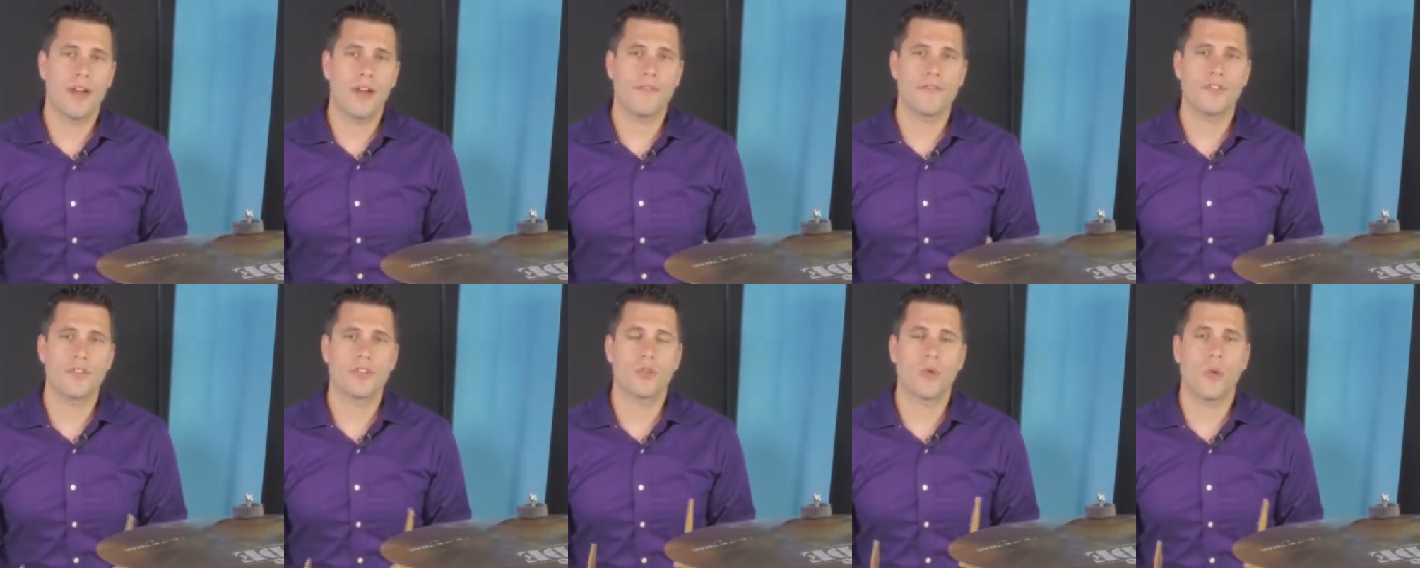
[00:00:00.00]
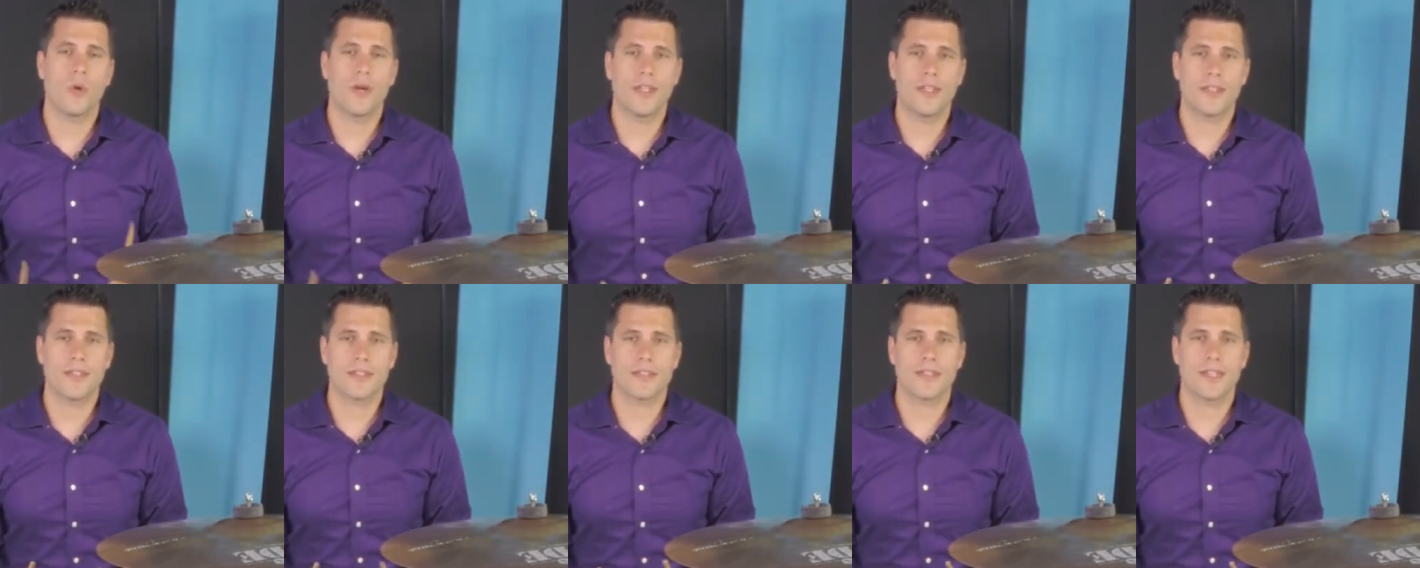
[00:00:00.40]
of the
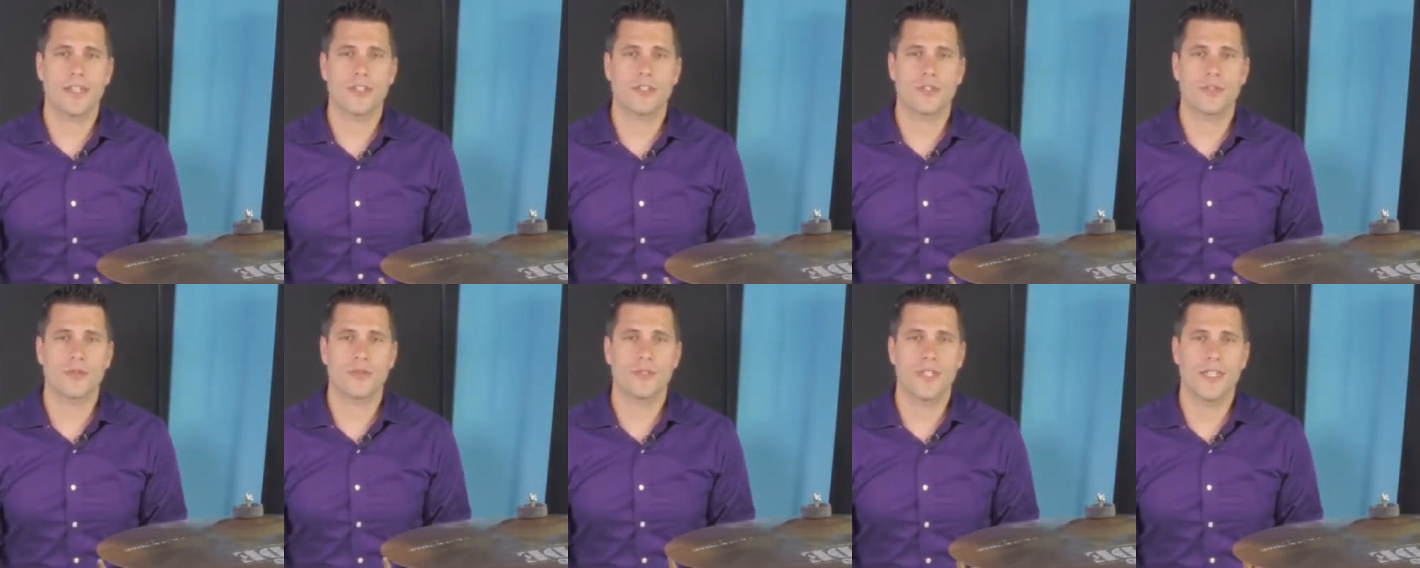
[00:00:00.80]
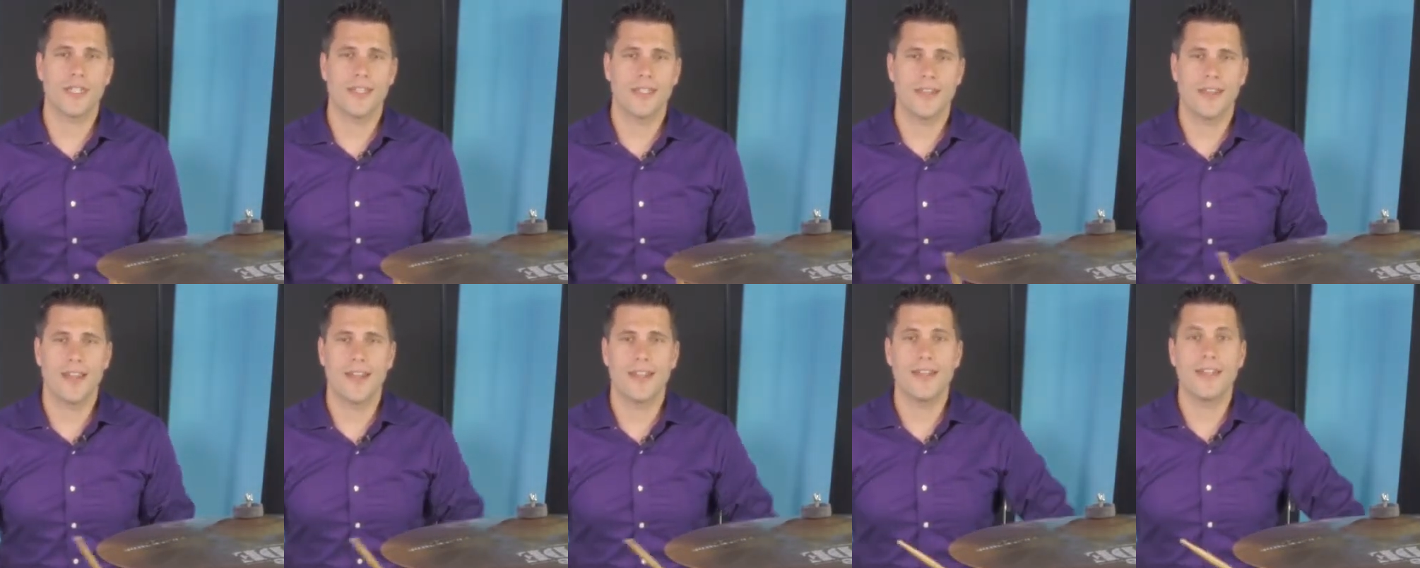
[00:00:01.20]
20th
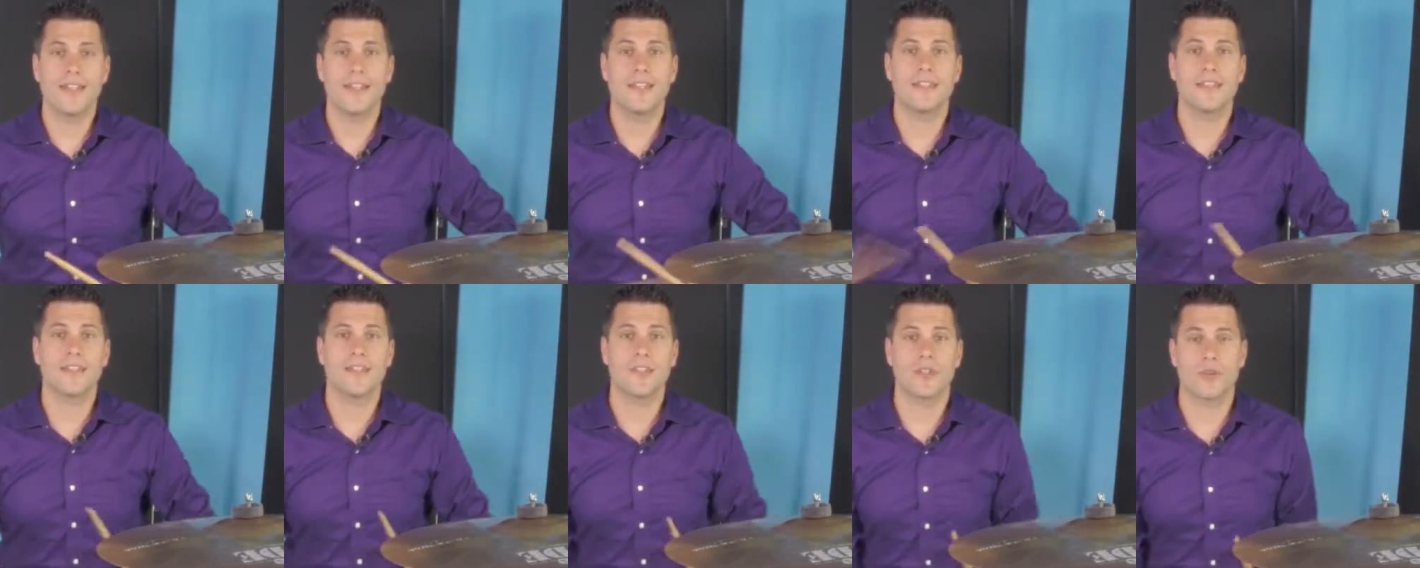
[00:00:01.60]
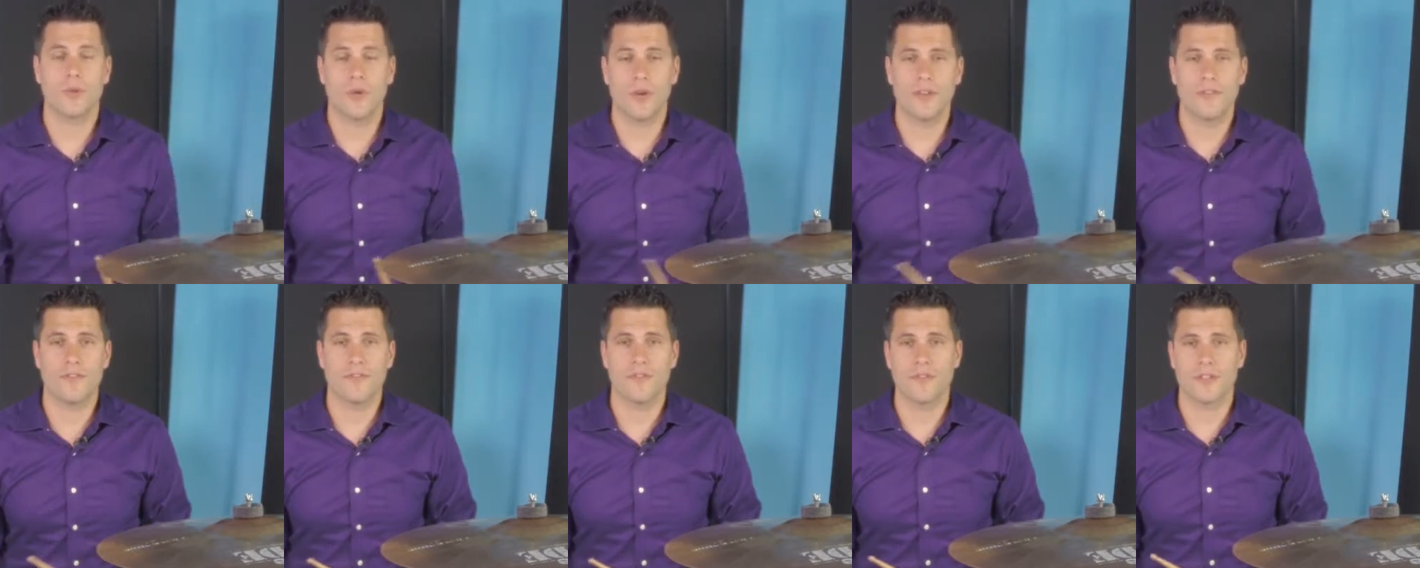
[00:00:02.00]
century and into the
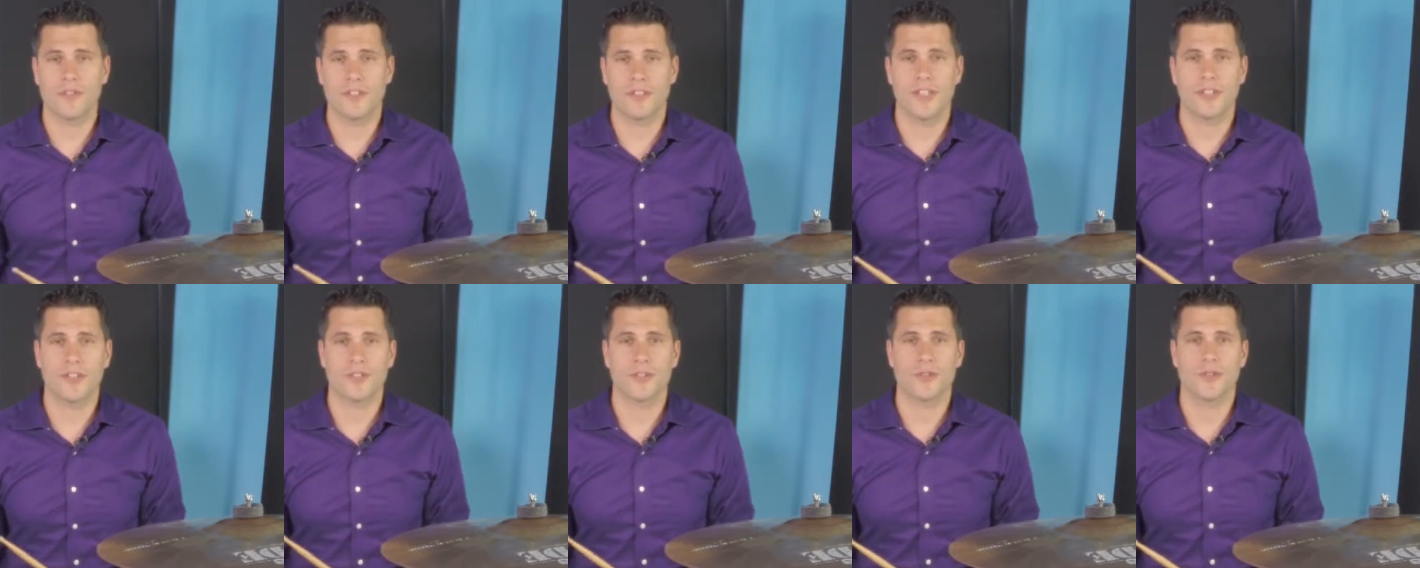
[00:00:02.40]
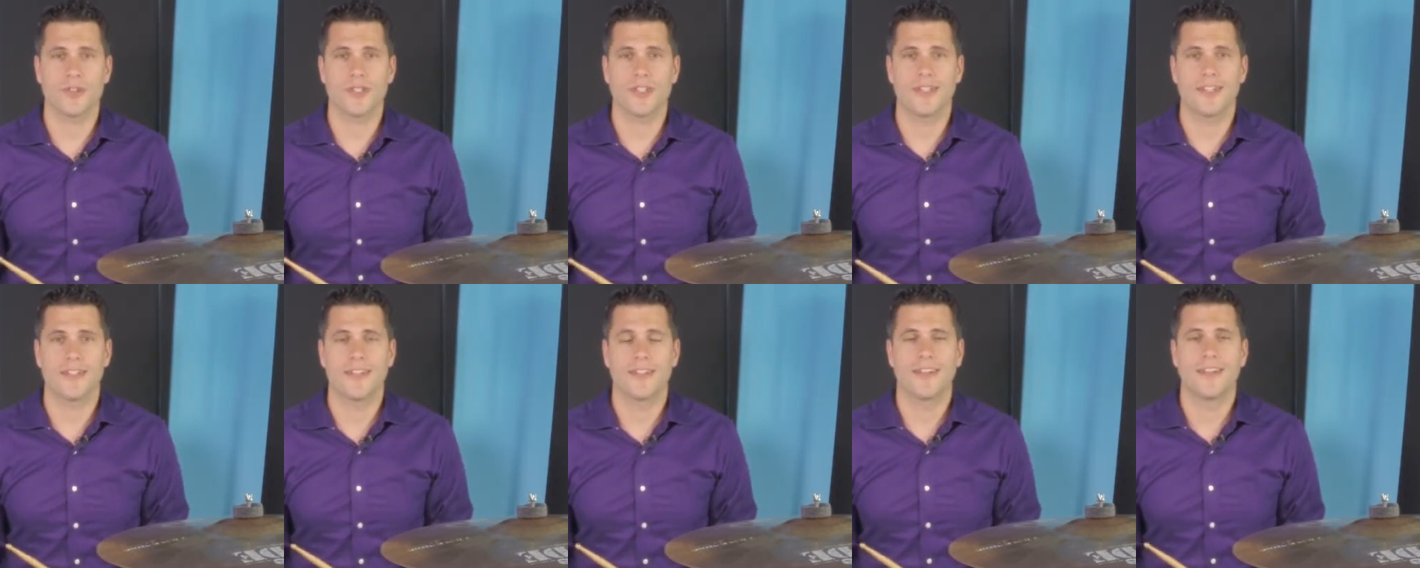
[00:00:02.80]
21st
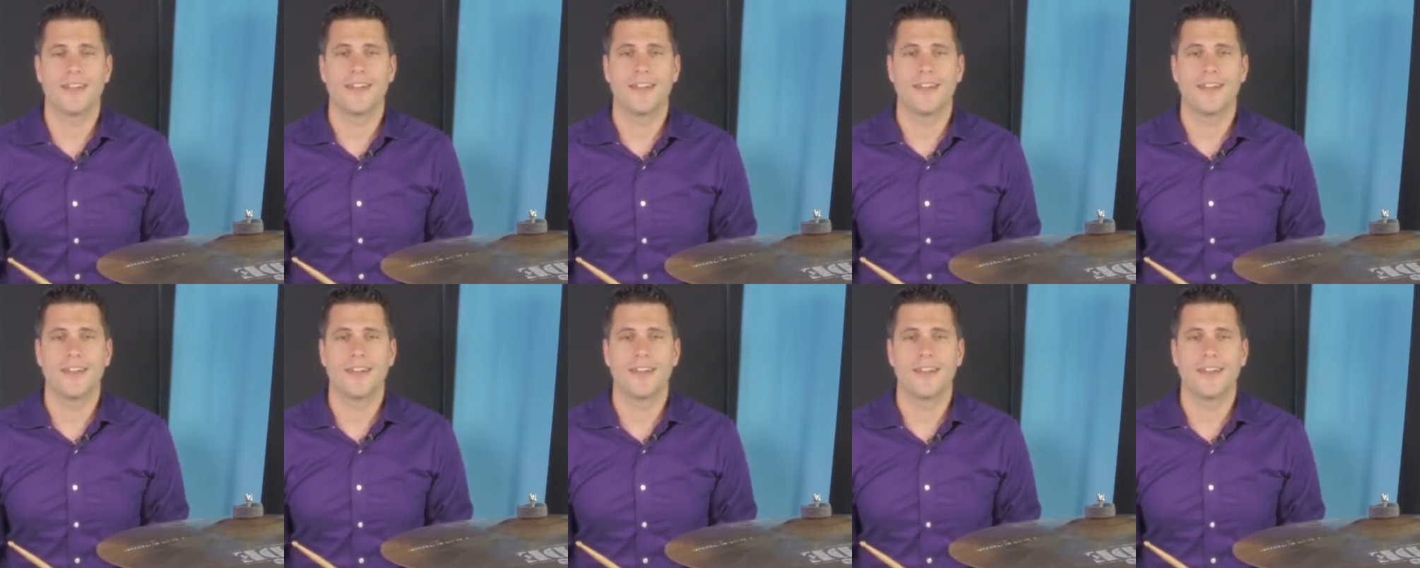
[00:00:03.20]
century.